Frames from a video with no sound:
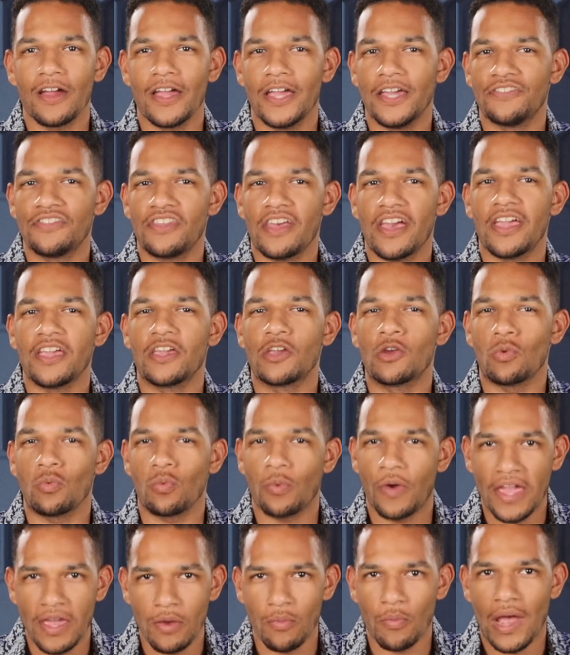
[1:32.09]
is a
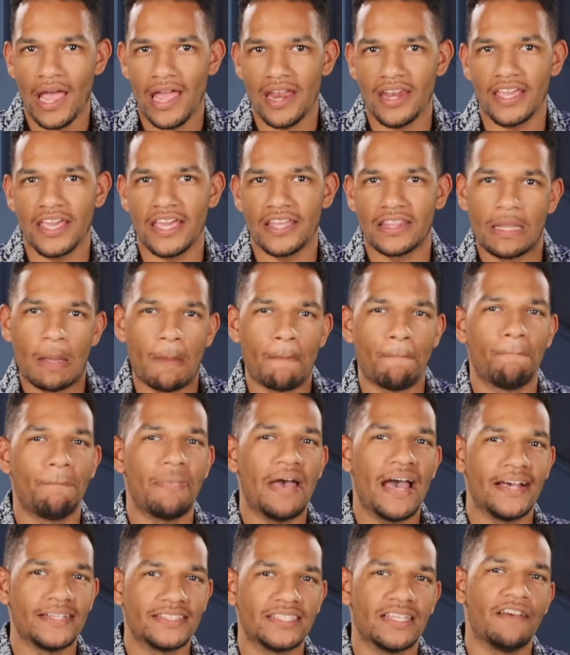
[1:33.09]
great way to get the
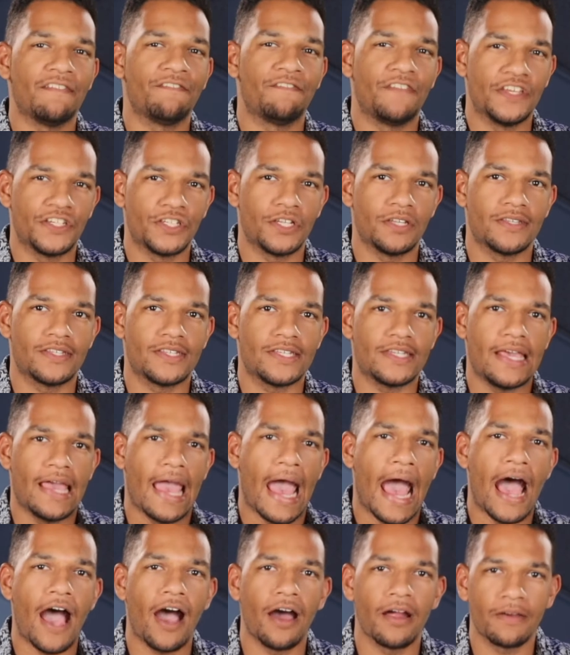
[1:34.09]
best
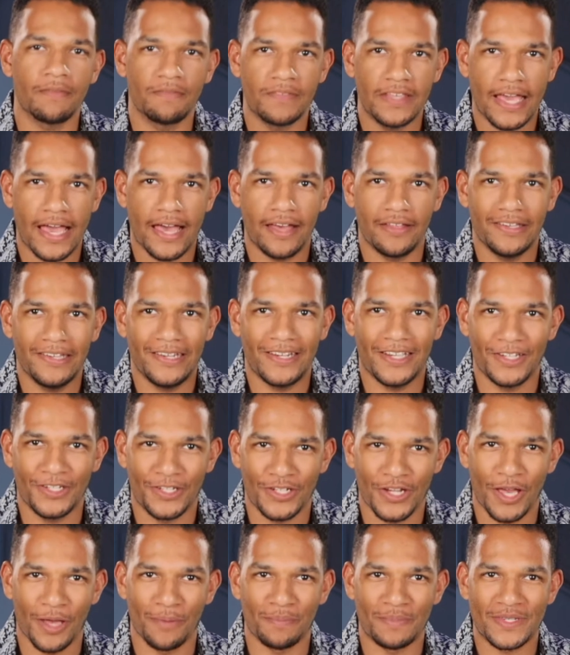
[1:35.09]
efficiency out of the LED
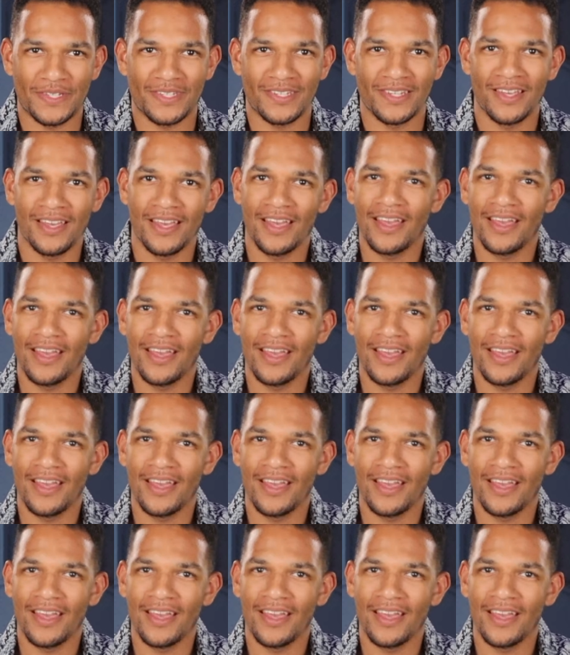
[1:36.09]
chips.